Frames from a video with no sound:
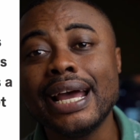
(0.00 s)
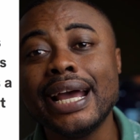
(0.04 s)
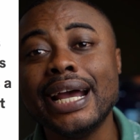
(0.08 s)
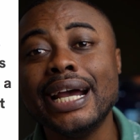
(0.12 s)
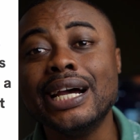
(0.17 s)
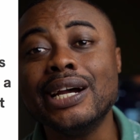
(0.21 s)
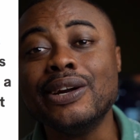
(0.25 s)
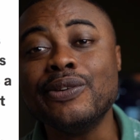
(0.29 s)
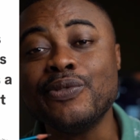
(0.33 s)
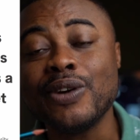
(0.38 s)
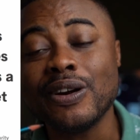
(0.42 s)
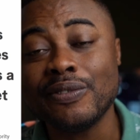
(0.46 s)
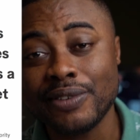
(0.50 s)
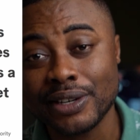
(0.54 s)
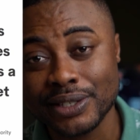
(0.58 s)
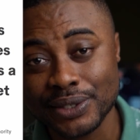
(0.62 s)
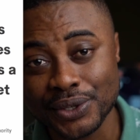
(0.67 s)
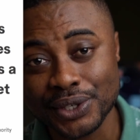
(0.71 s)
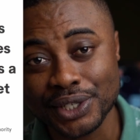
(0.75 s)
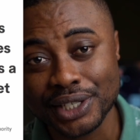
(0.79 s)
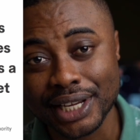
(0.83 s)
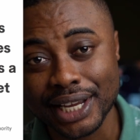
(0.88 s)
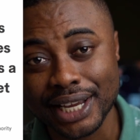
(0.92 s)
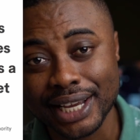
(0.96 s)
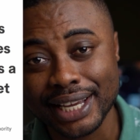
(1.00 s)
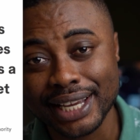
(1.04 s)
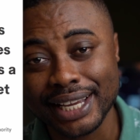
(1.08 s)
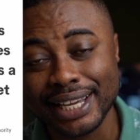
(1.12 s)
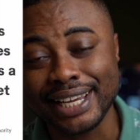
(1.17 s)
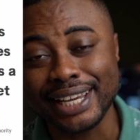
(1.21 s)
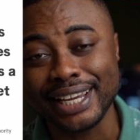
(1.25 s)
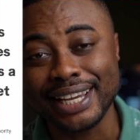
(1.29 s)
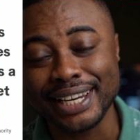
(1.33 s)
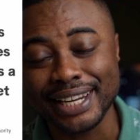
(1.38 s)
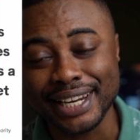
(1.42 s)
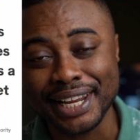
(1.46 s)
and revenue share
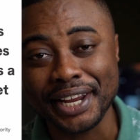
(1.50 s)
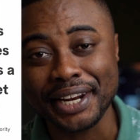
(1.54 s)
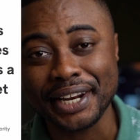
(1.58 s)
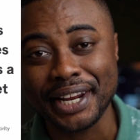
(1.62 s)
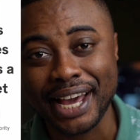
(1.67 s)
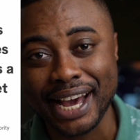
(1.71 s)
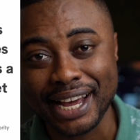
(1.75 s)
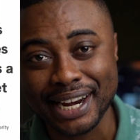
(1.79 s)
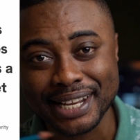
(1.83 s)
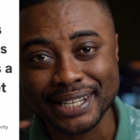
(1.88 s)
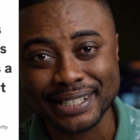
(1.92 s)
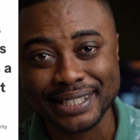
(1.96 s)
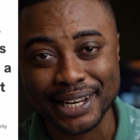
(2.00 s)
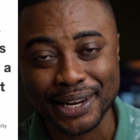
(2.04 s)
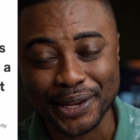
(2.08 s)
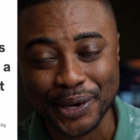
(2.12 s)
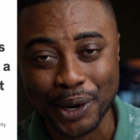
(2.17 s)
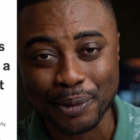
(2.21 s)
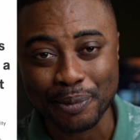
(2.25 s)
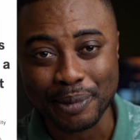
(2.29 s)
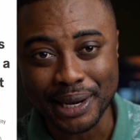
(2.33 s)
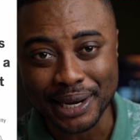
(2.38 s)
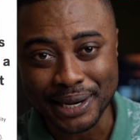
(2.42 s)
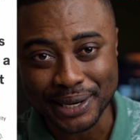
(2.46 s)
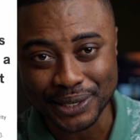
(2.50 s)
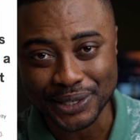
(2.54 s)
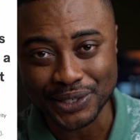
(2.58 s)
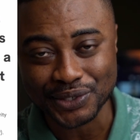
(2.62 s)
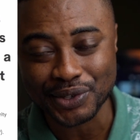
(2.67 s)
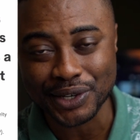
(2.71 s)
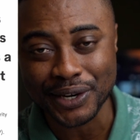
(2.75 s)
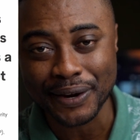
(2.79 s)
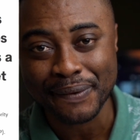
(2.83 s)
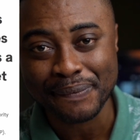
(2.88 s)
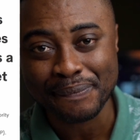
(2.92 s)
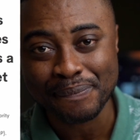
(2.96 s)
in Ghana's telecom
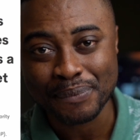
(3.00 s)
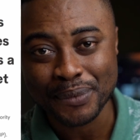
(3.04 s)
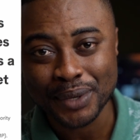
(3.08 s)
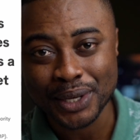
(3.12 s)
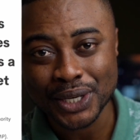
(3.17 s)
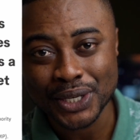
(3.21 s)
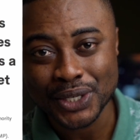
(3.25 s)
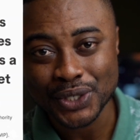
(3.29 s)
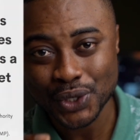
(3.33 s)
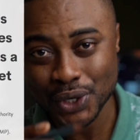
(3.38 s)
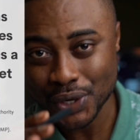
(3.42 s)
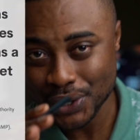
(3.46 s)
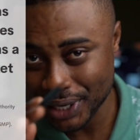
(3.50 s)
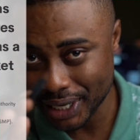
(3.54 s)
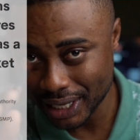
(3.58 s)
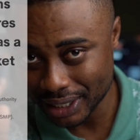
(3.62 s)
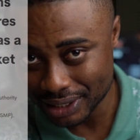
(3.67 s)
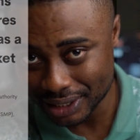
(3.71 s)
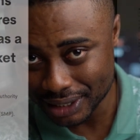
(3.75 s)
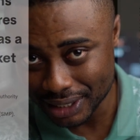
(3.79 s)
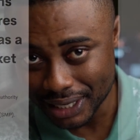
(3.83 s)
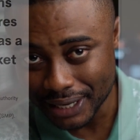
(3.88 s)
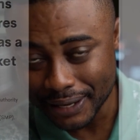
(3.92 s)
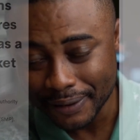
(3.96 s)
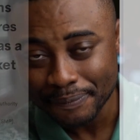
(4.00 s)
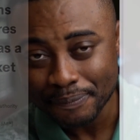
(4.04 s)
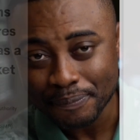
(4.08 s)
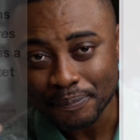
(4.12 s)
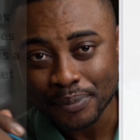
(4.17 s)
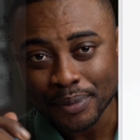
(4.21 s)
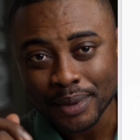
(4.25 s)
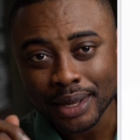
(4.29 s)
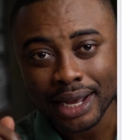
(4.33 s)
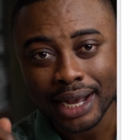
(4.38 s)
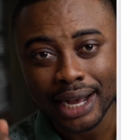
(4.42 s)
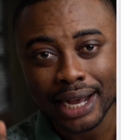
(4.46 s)
industry. So you can see
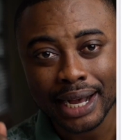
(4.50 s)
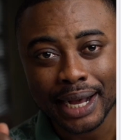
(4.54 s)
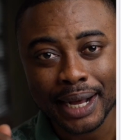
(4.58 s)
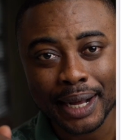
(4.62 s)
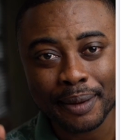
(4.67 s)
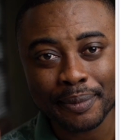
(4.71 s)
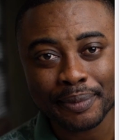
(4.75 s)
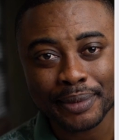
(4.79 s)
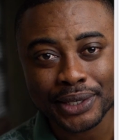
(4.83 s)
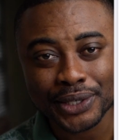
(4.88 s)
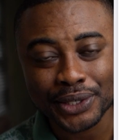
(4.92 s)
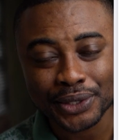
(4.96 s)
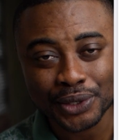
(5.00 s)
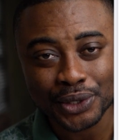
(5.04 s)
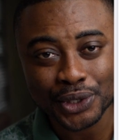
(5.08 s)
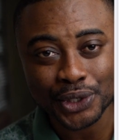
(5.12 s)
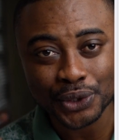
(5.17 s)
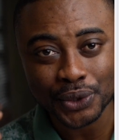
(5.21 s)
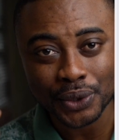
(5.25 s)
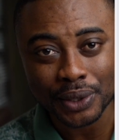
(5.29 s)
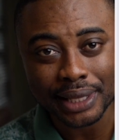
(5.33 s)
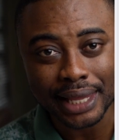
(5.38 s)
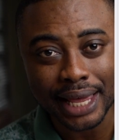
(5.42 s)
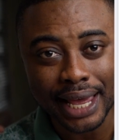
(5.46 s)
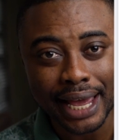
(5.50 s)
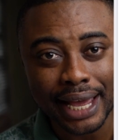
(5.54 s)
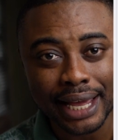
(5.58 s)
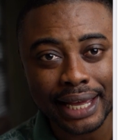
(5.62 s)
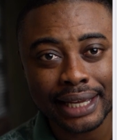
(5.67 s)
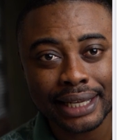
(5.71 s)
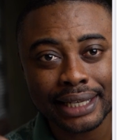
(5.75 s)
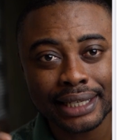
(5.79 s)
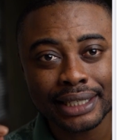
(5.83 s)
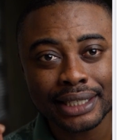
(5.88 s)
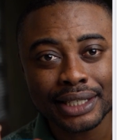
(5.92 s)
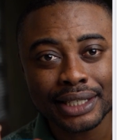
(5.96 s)
the screenshot there,